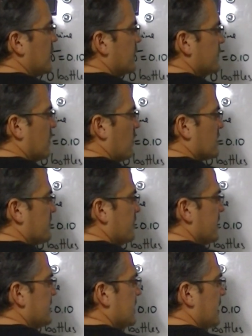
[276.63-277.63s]
So what's
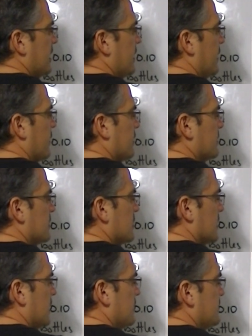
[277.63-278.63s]
missing in here
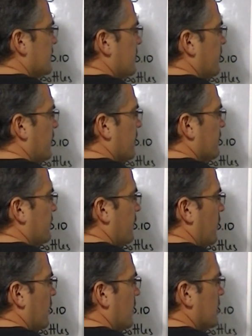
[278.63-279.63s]
is
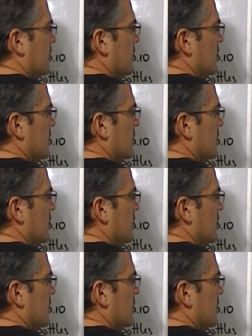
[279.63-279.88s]
0.400.